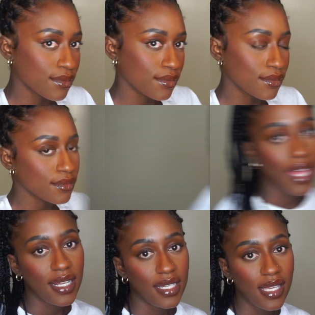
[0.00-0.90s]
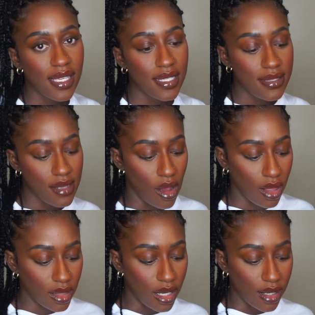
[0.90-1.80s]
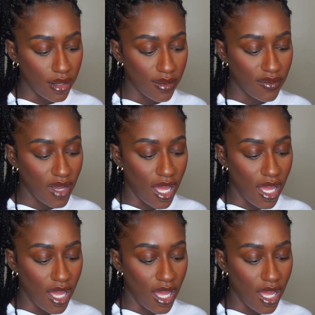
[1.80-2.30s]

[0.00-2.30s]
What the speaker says: Well, that is all of